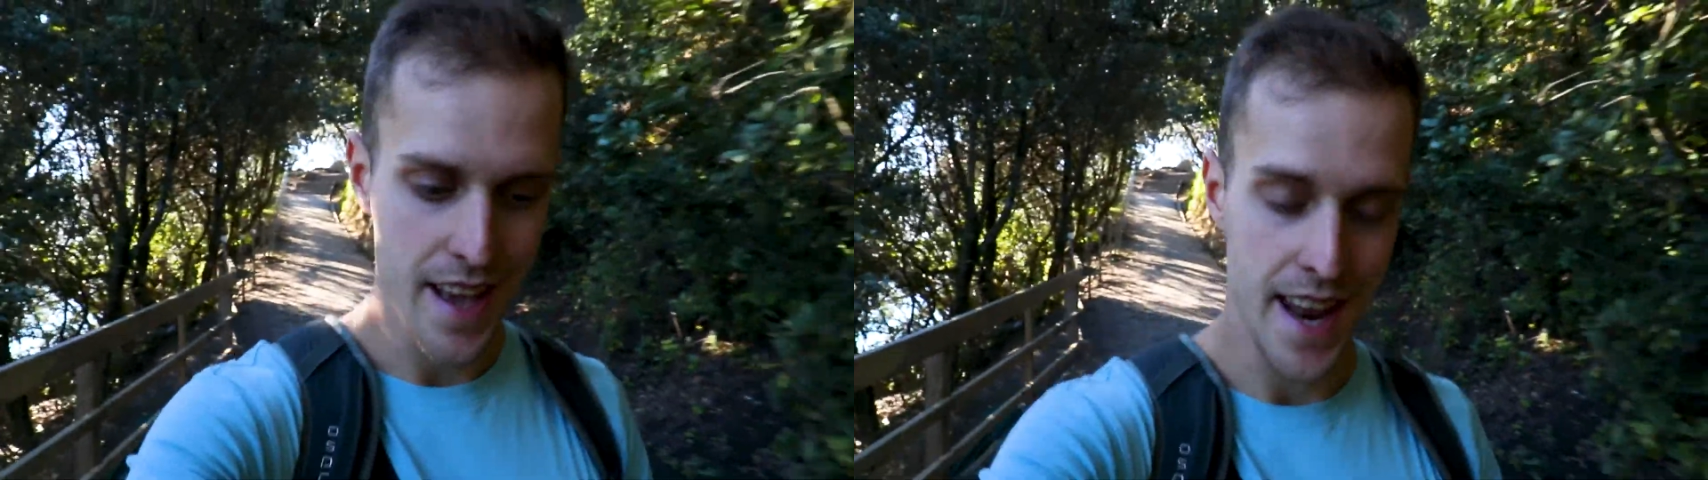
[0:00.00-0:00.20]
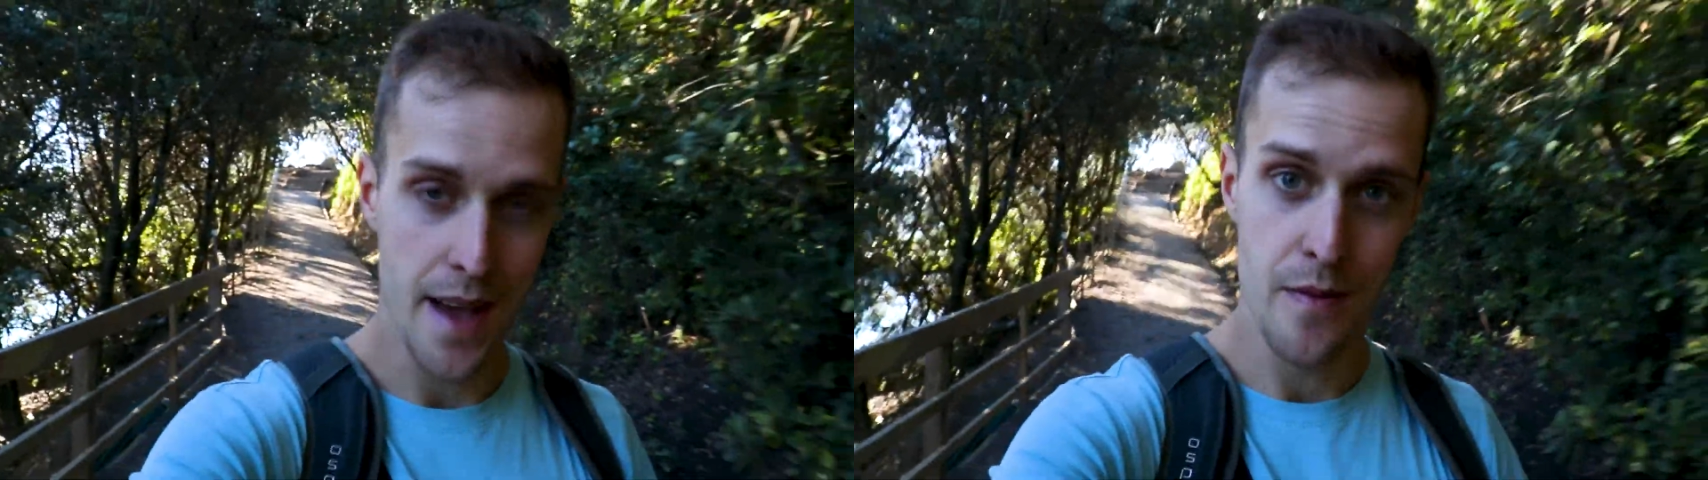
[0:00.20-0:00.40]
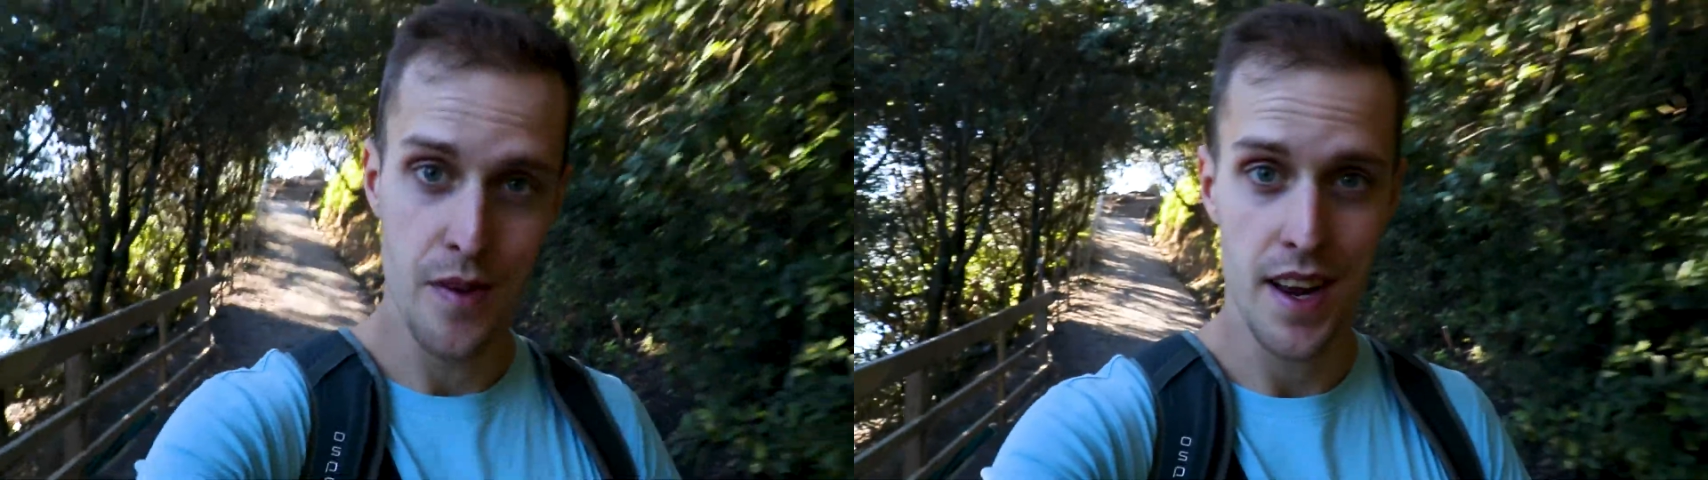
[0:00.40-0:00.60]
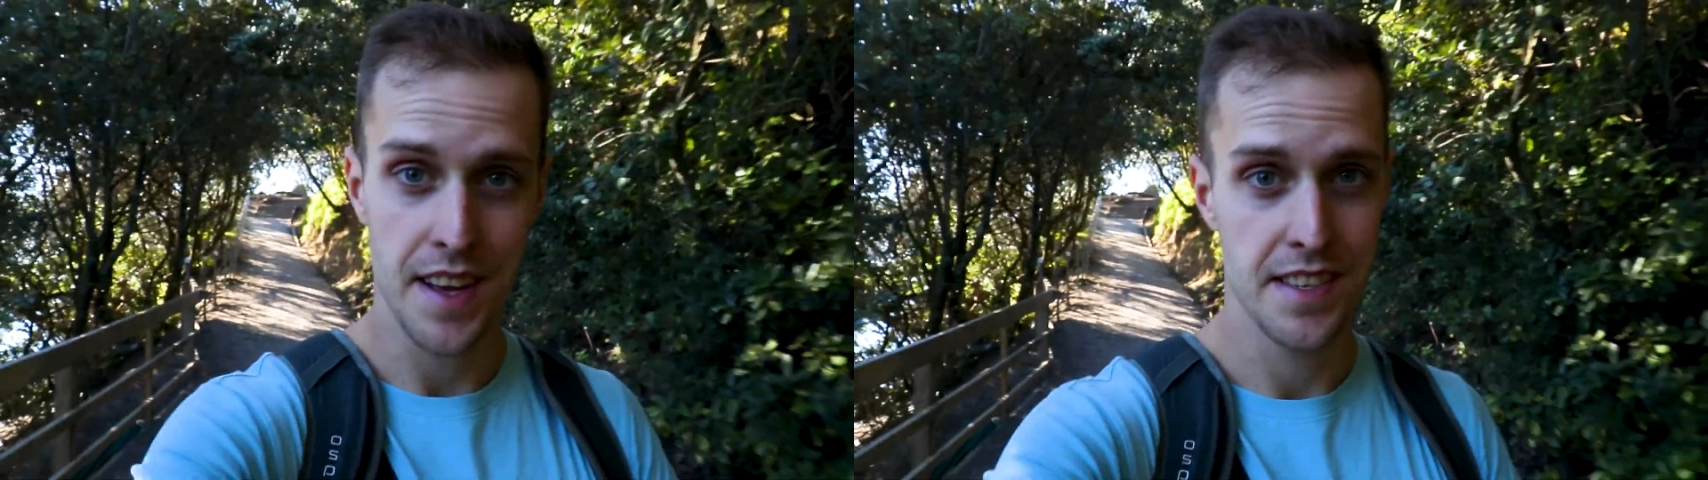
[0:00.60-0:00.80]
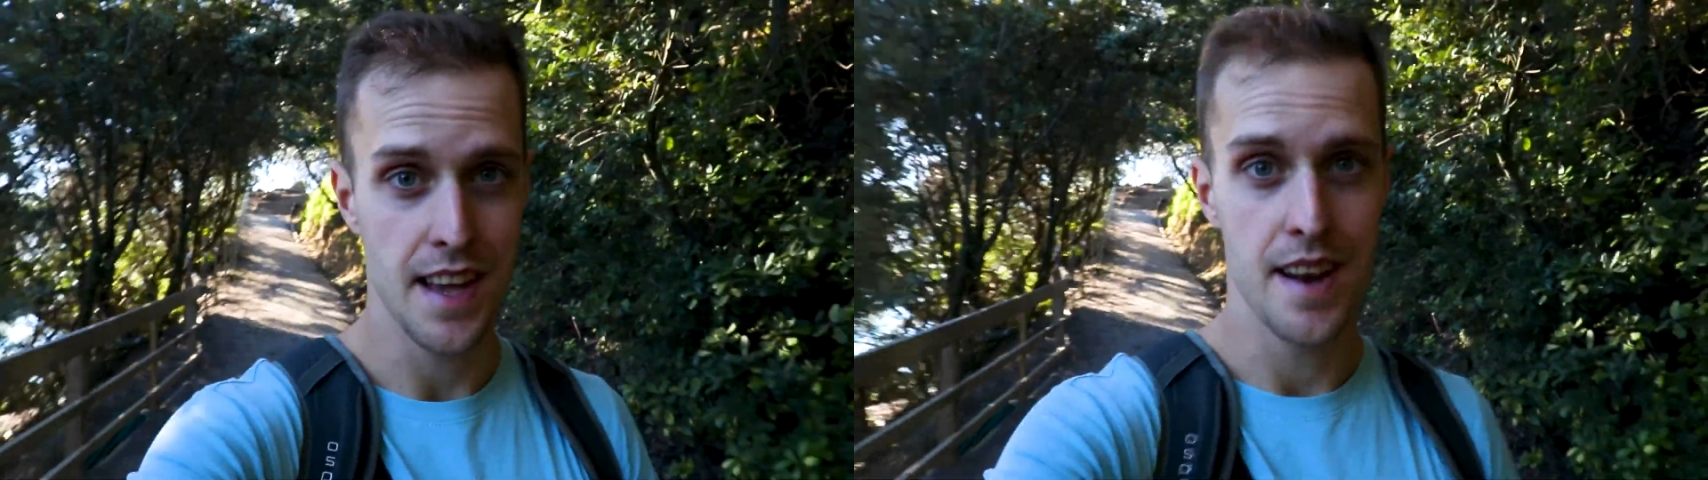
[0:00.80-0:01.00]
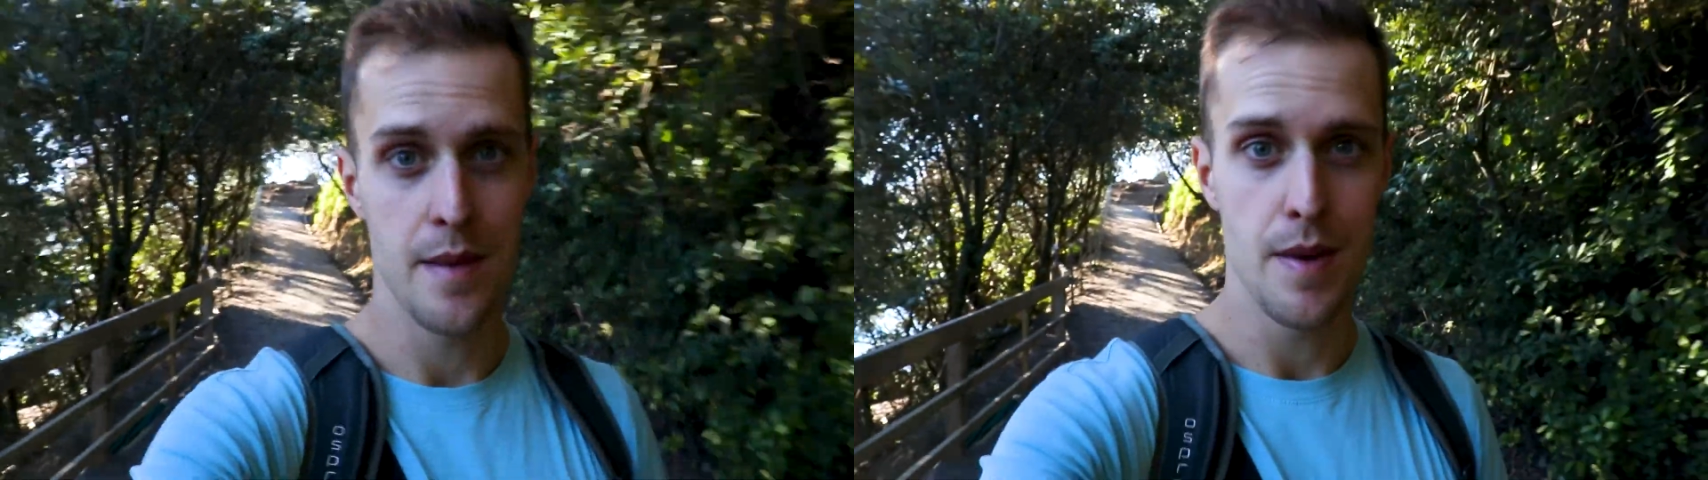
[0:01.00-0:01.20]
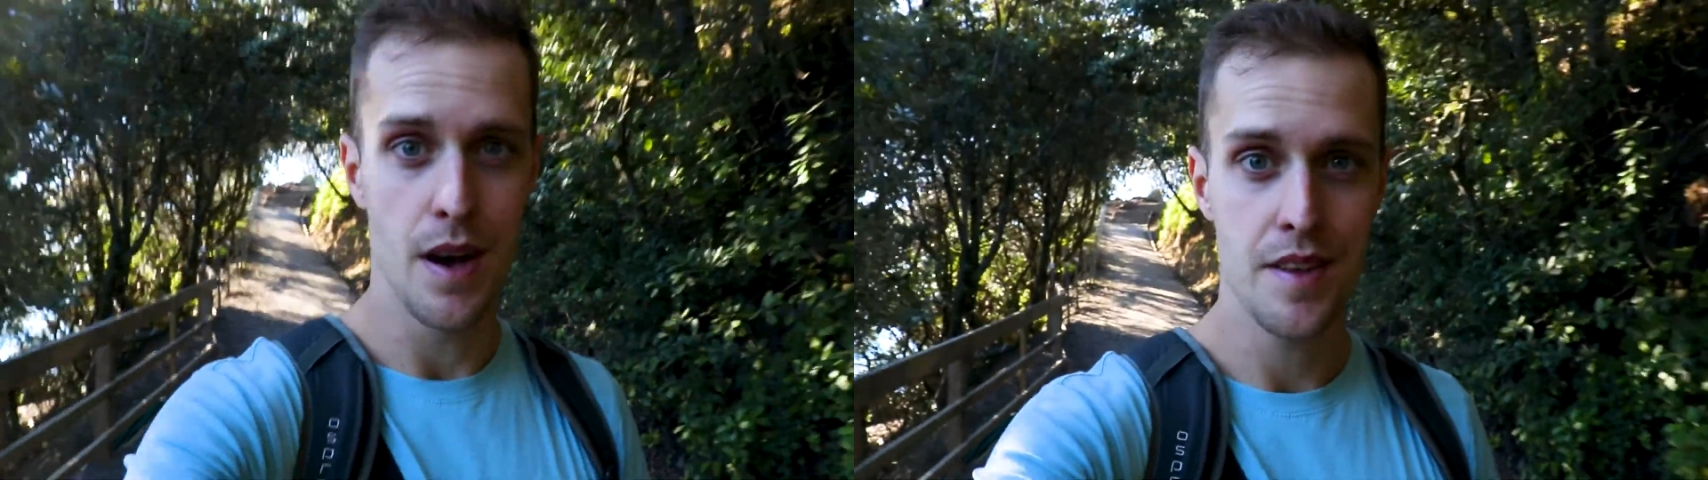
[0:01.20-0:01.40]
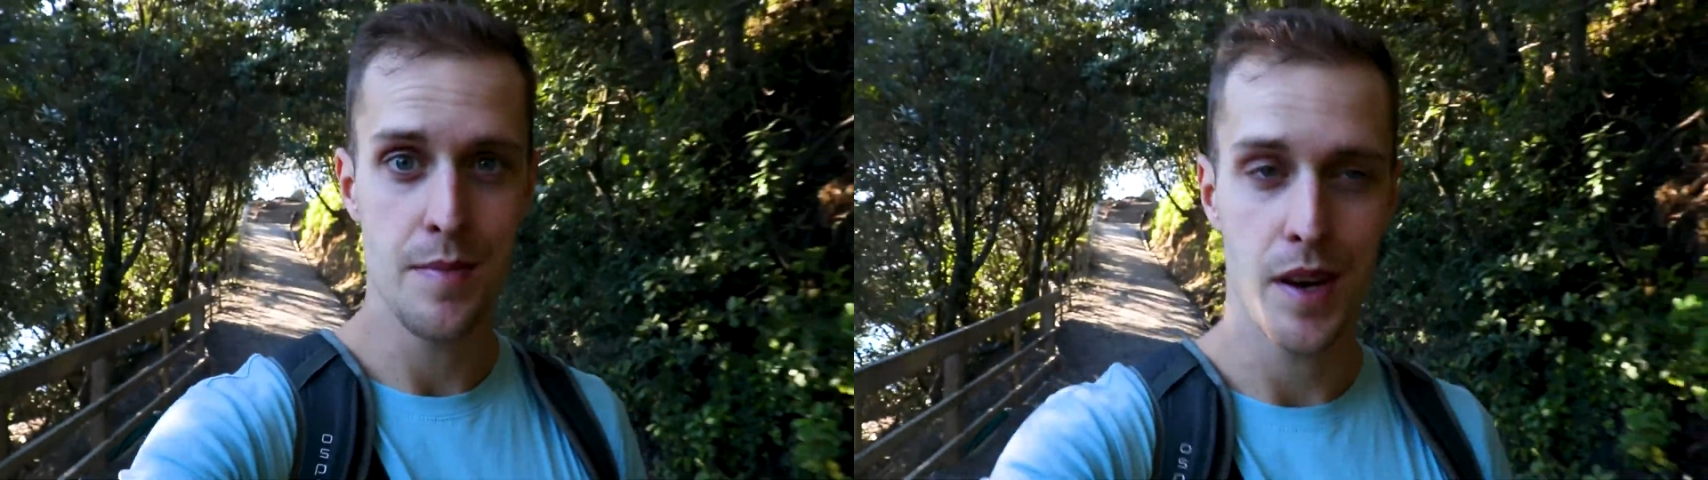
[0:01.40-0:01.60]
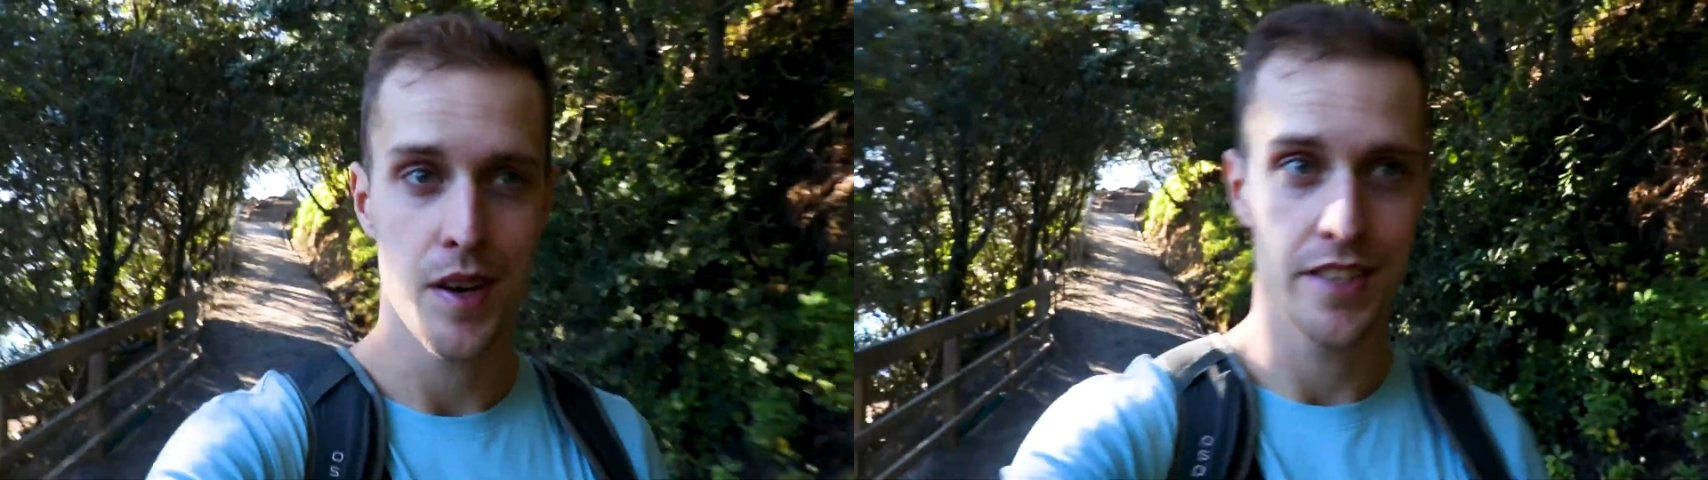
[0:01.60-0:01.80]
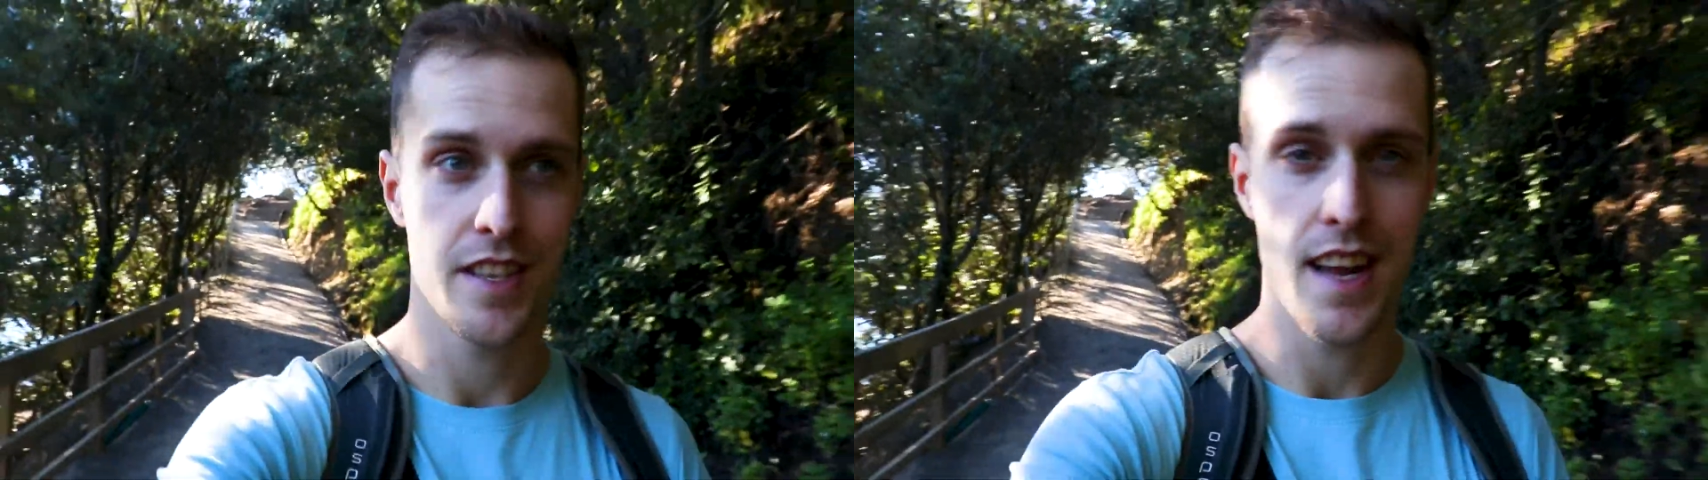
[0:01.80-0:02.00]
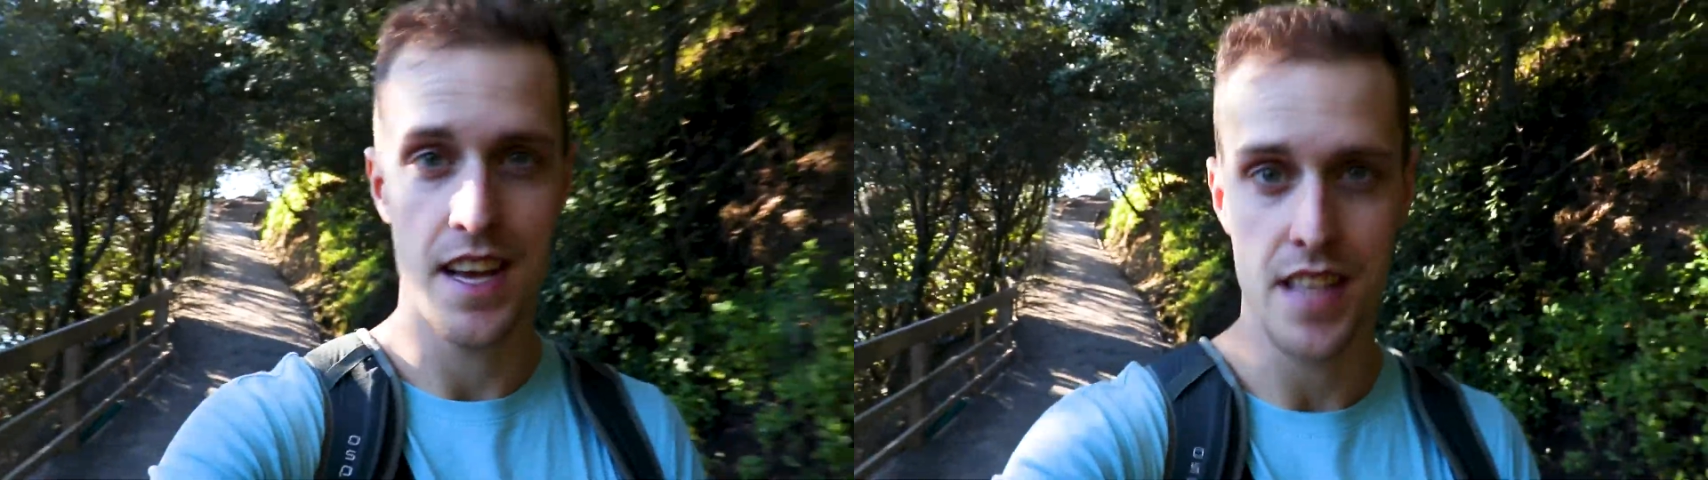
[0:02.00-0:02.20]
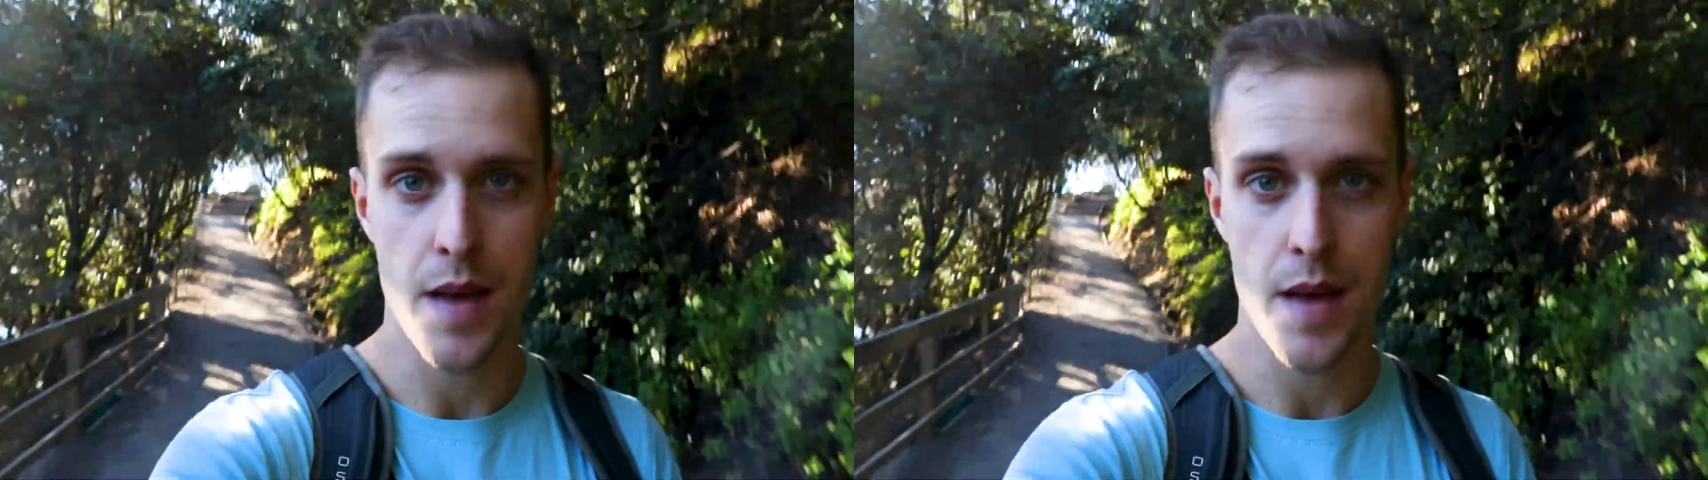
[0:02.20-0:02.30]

and I'm really excited about it because the last